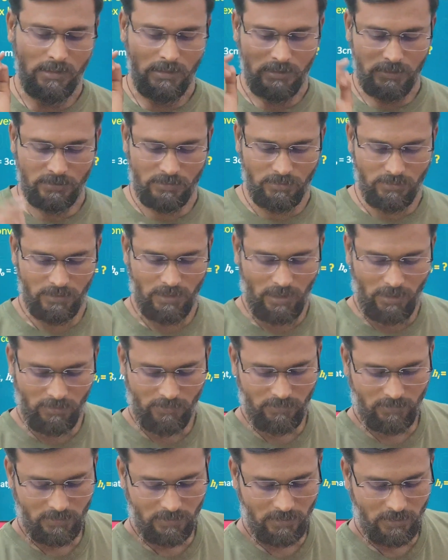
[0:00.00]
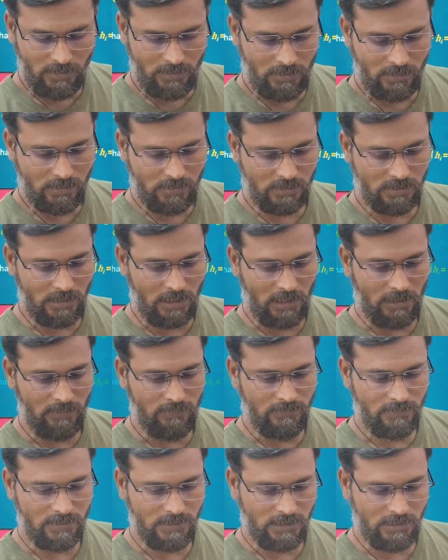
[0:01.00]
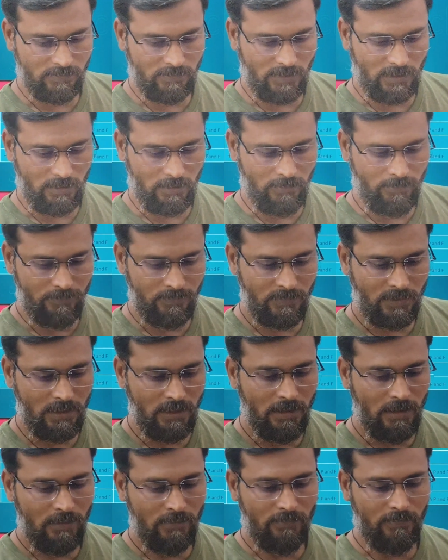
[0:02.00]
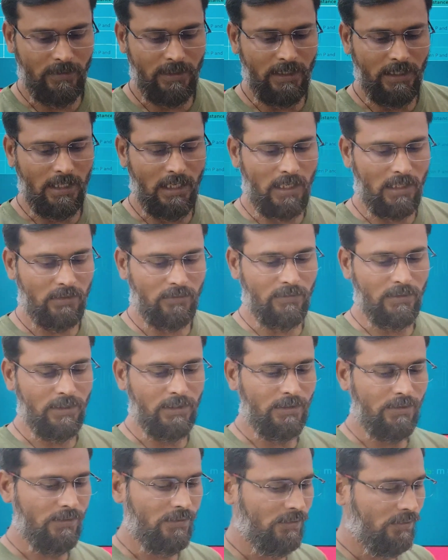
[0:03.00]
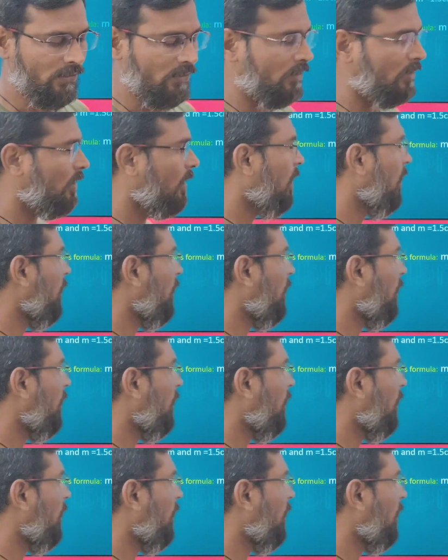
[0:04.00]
So now to solve this problem, we are going to use